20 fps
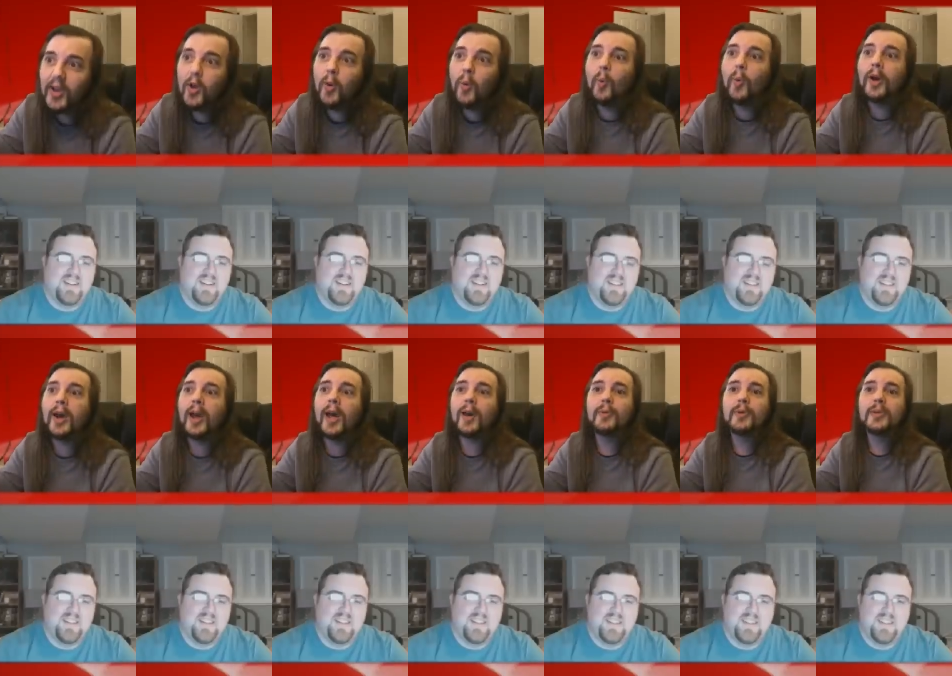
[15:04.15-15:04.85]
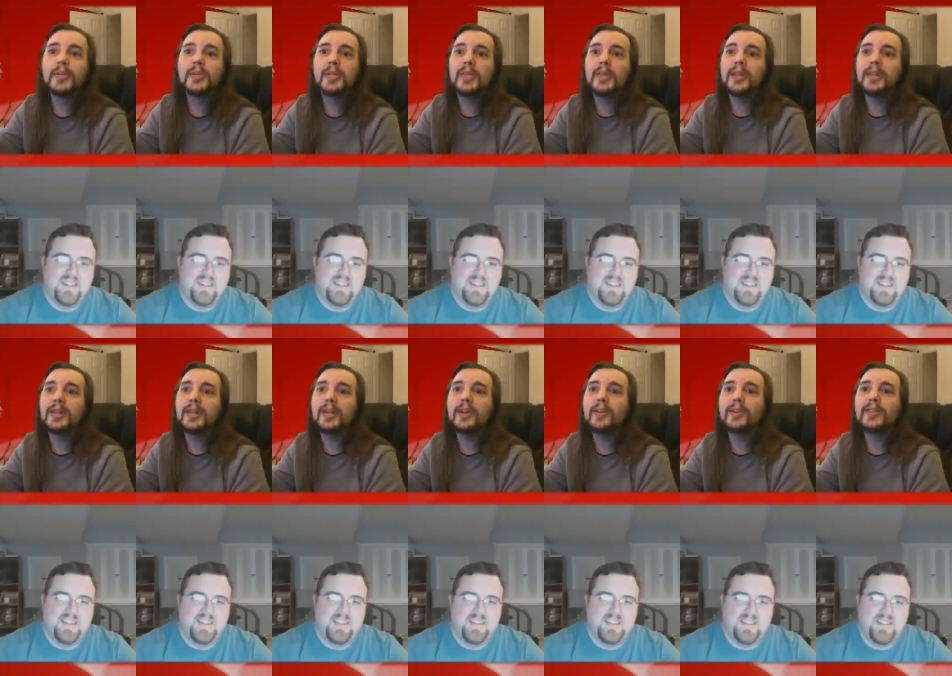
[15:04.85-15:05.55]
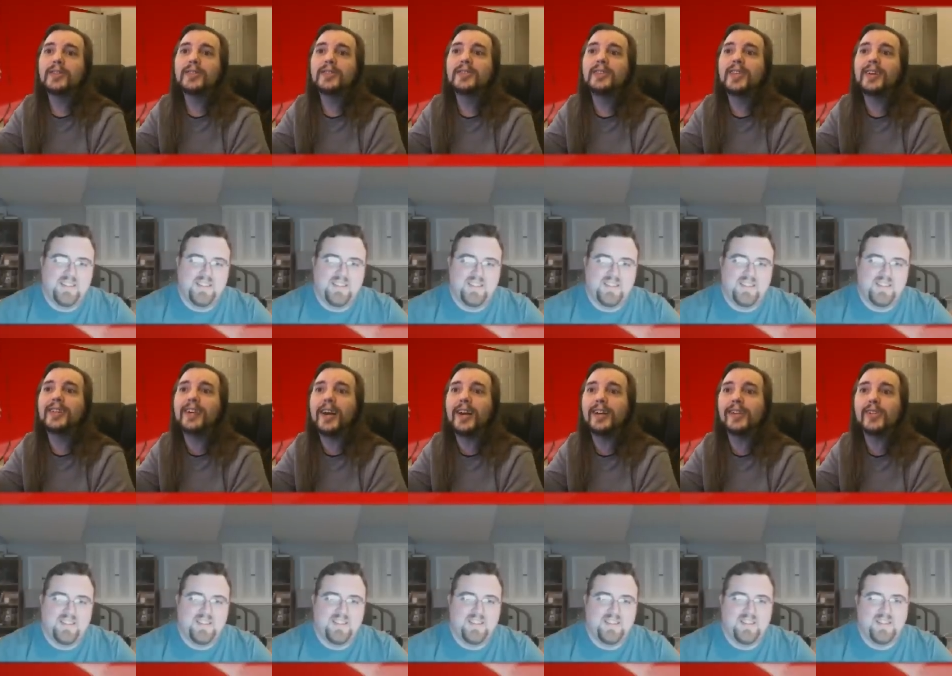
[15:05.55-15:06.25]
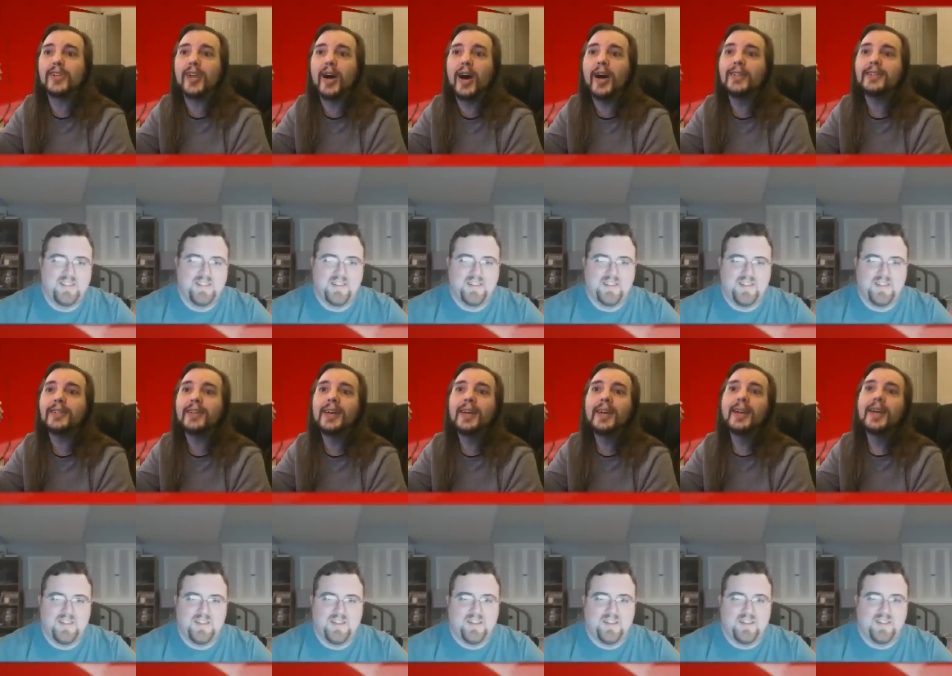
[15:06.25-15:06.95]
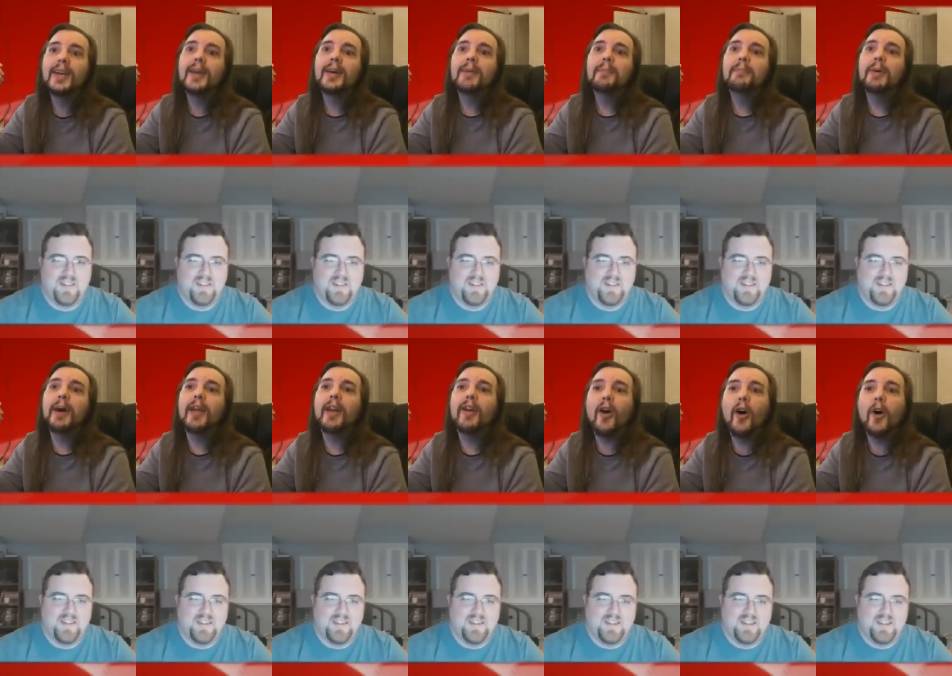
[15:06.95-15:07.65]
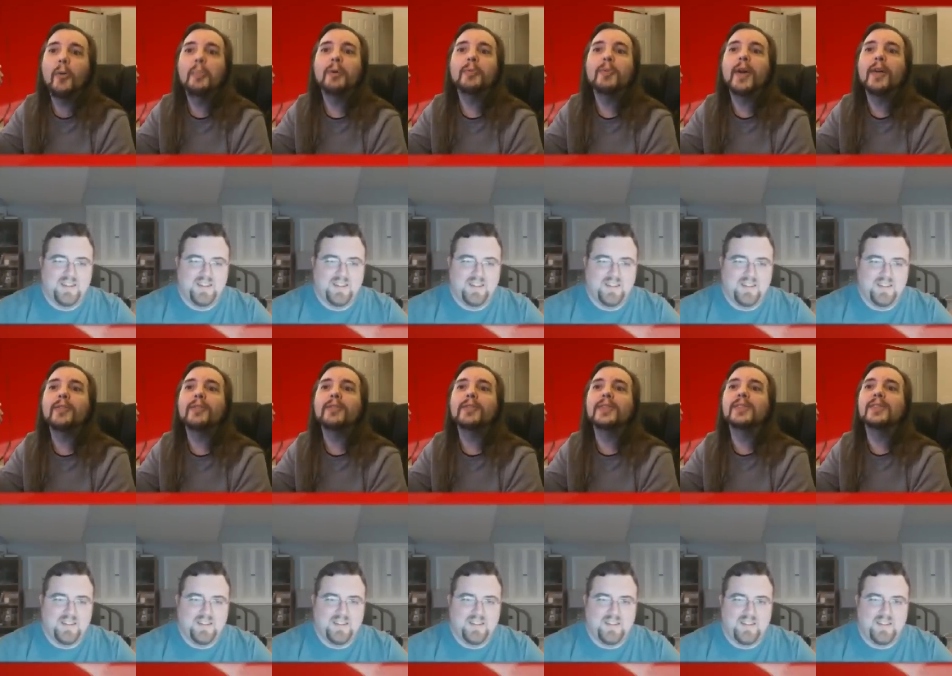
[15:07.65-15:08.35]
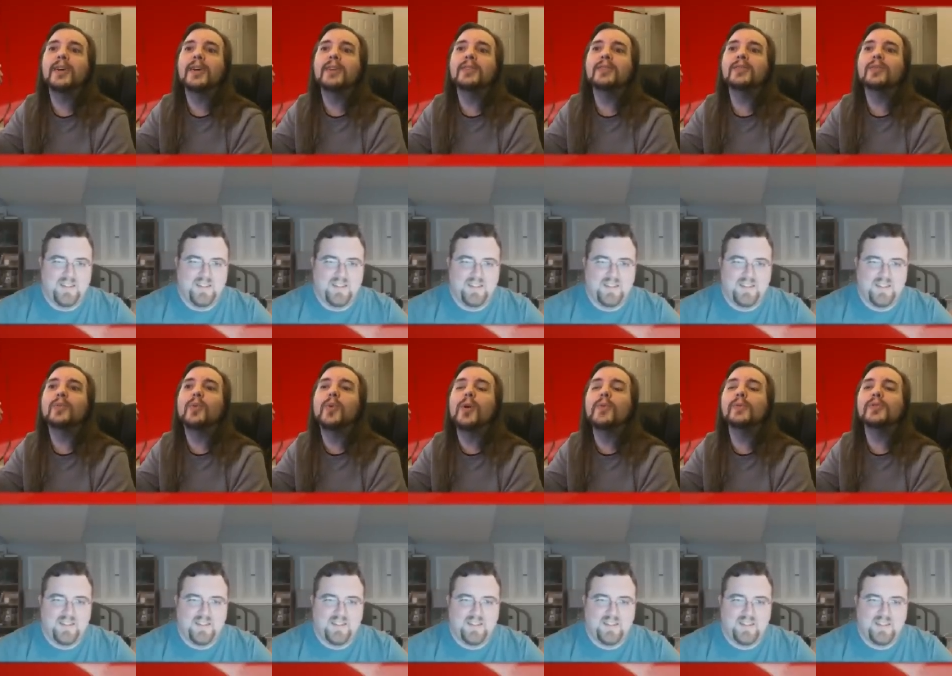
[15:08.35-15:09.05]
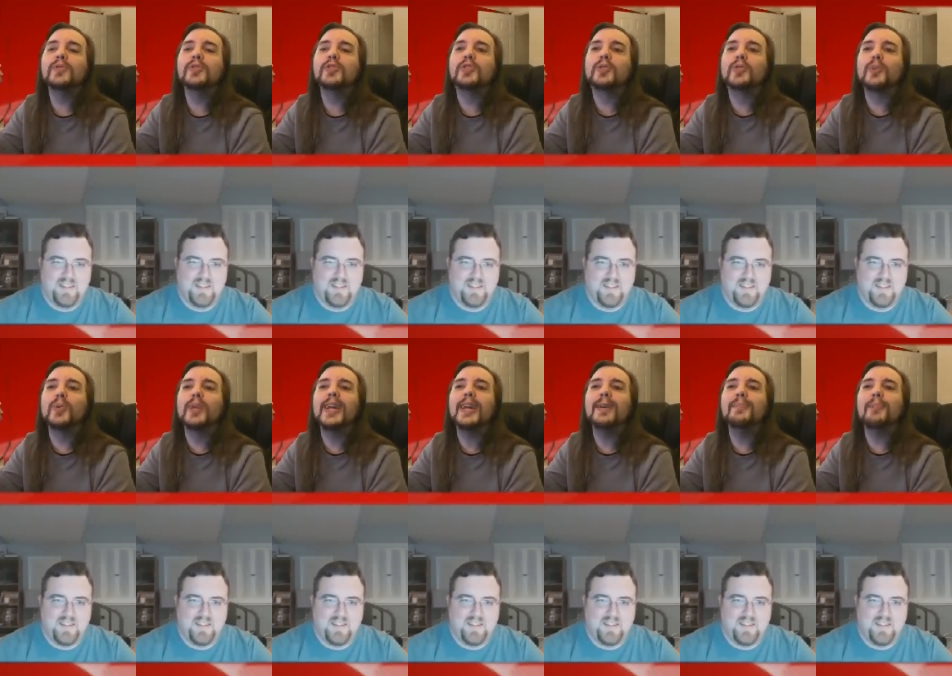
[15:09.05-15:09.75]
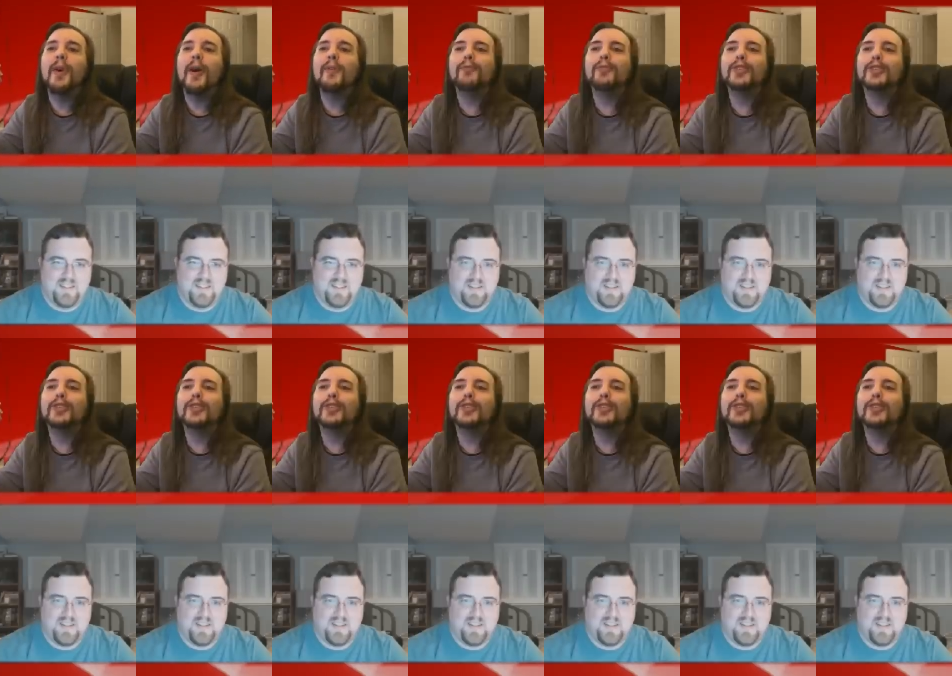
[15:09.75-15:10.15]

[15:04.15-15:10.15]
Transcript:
Speaker 1: One eyewitness said they didn't hear a gunshot at all, but rather the sudden, quote, scream of the